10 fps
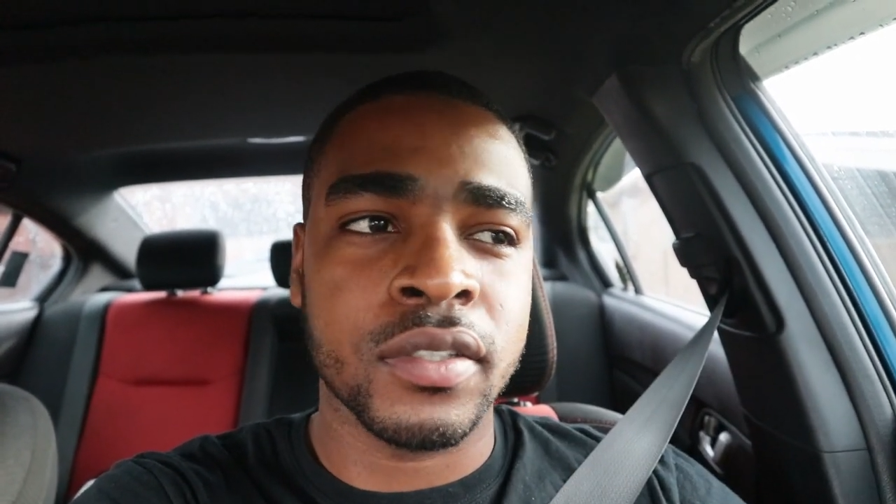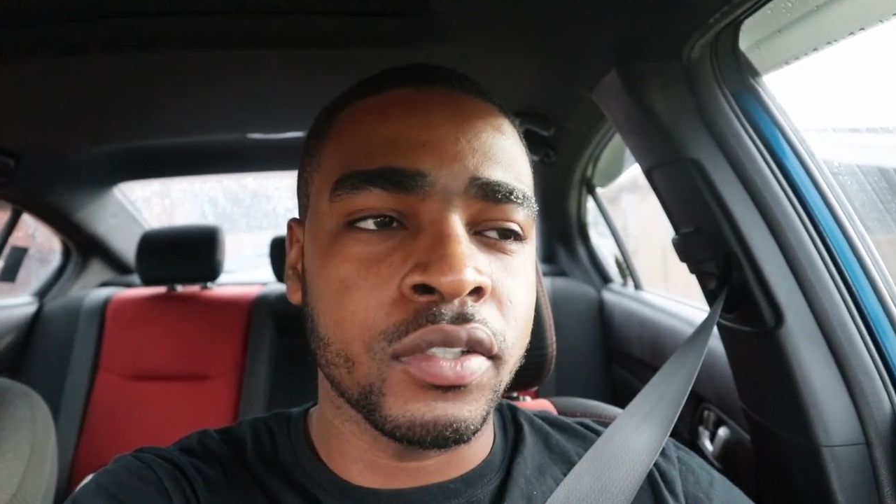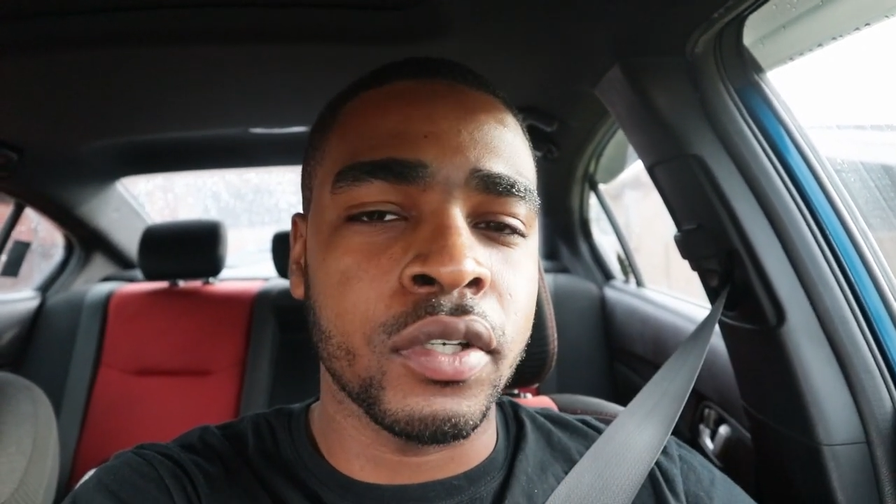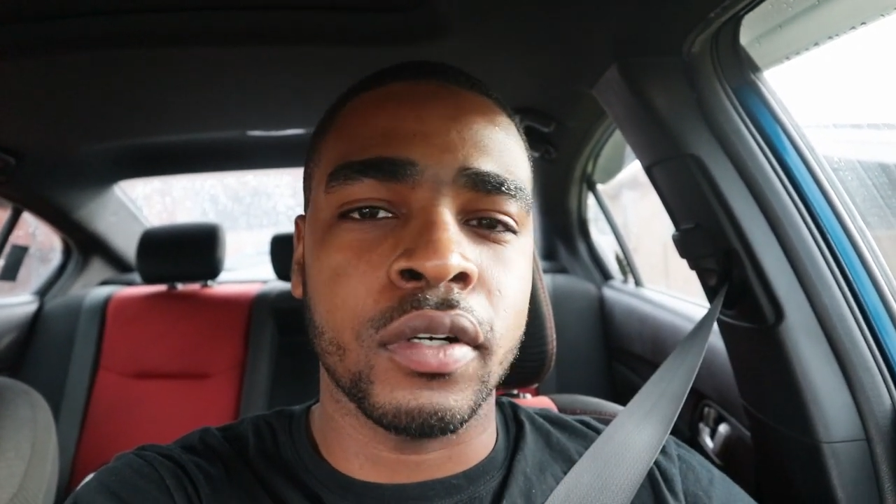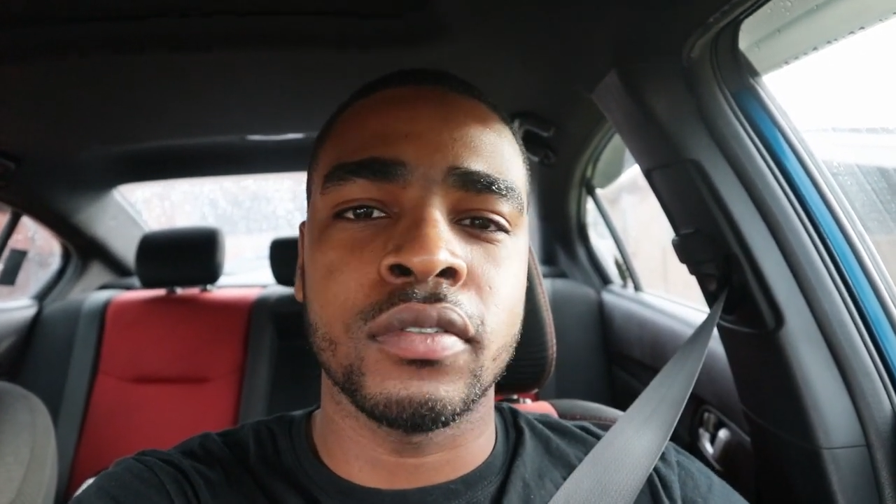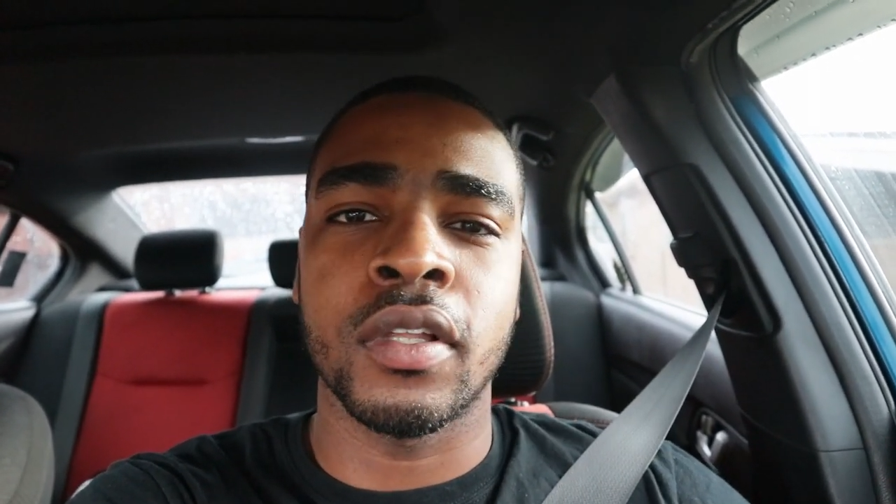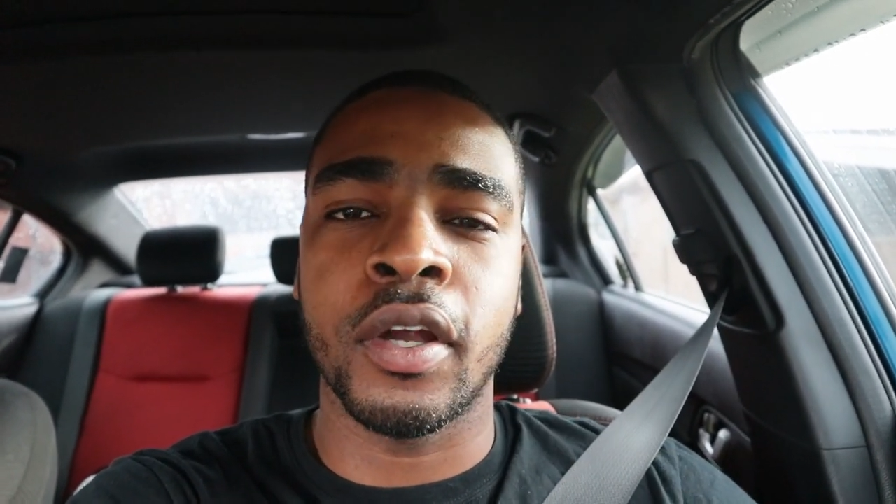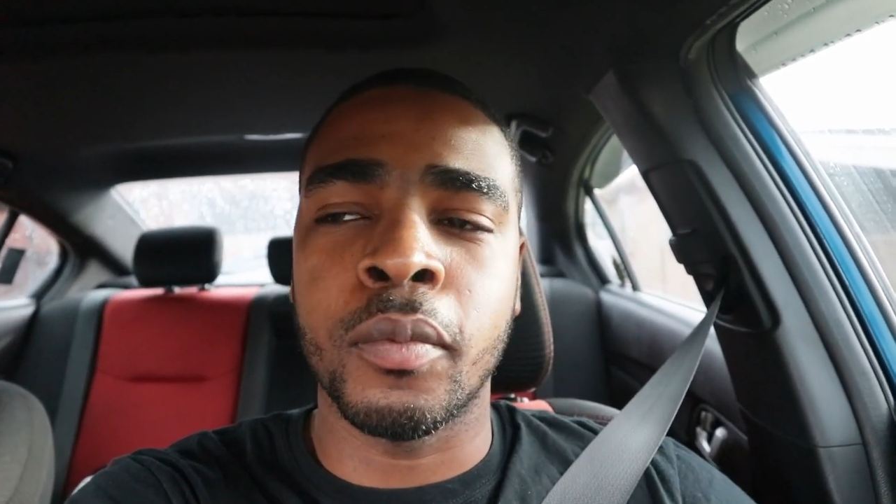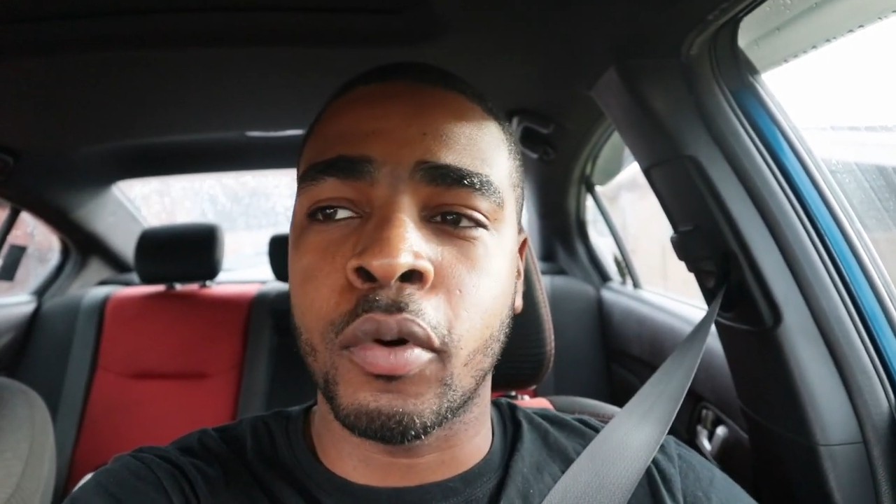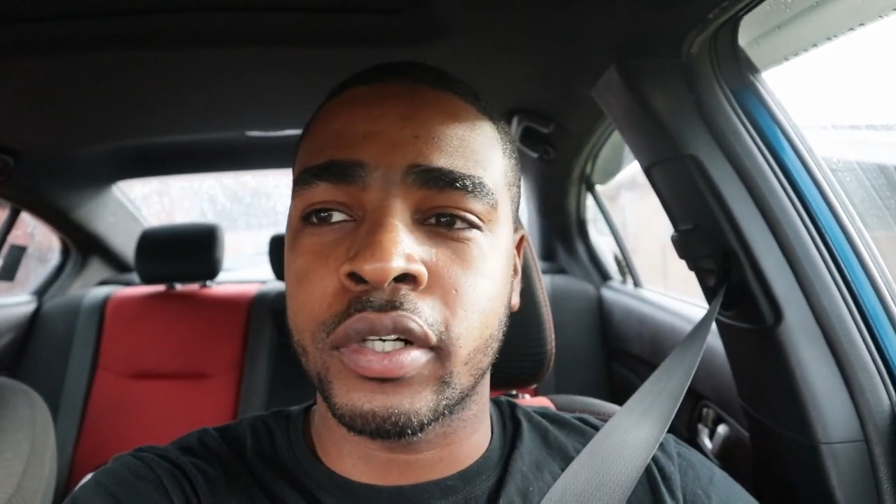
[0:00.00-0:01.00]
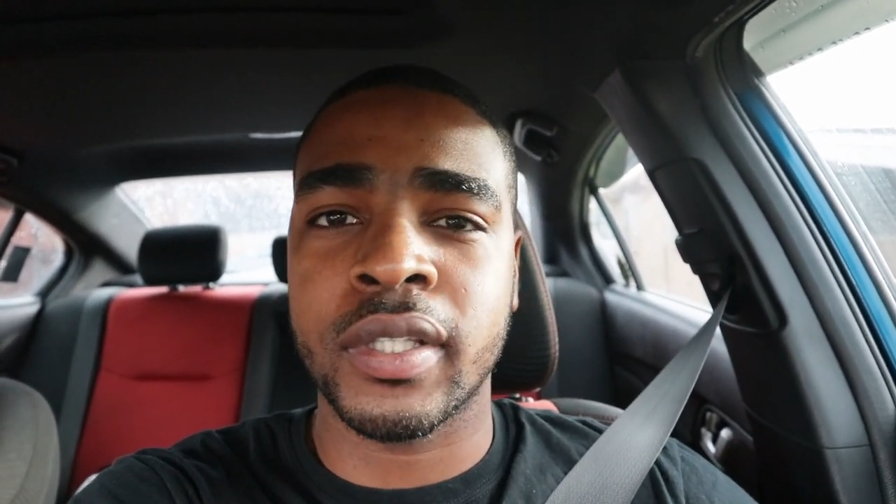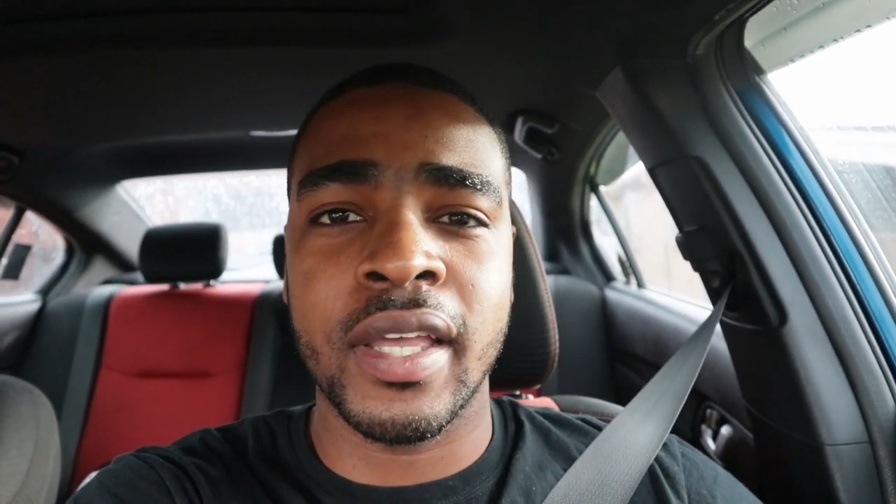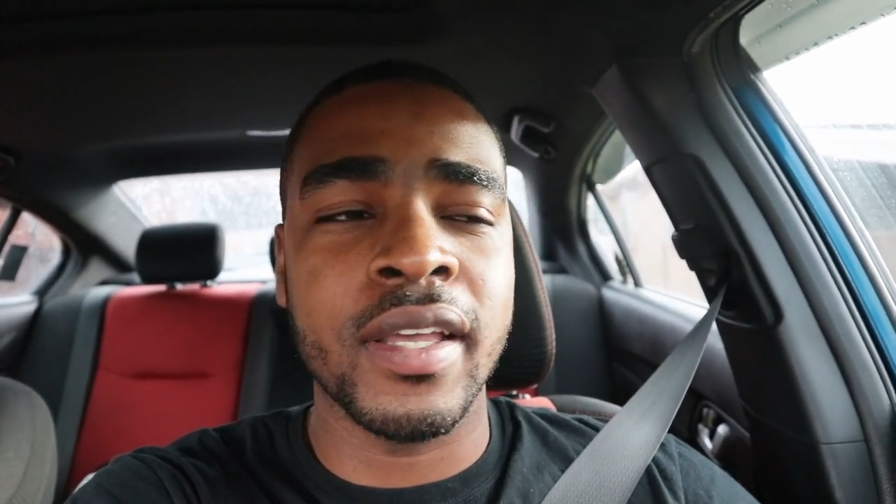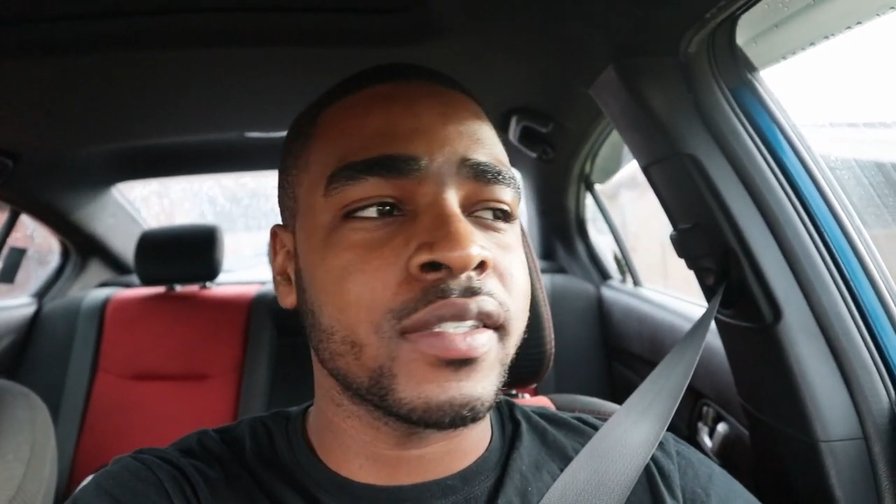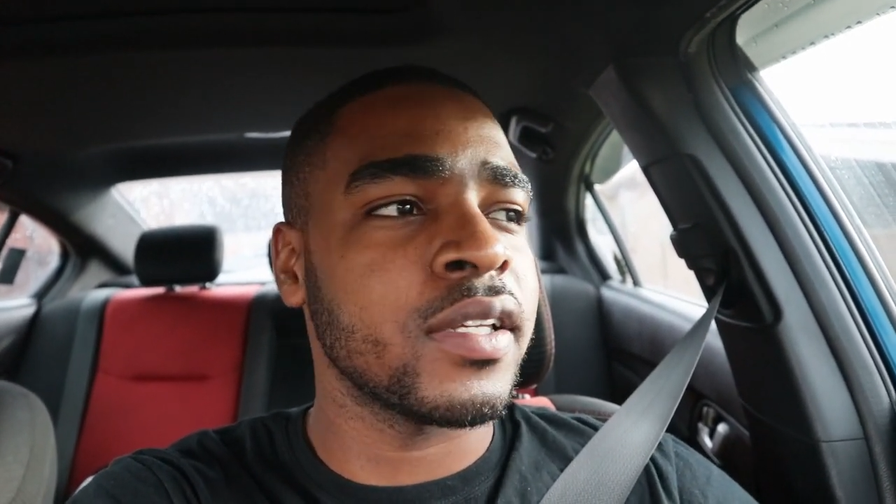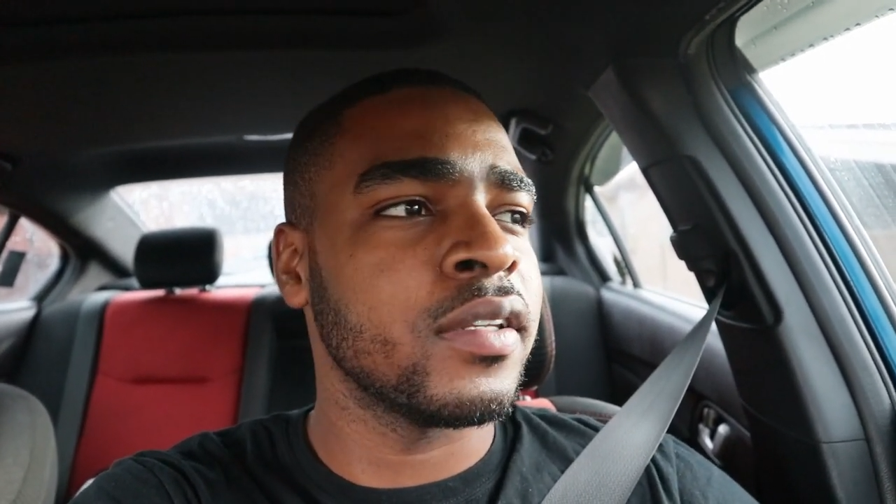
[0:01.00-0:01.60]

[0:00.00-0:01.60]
you know, learn more things,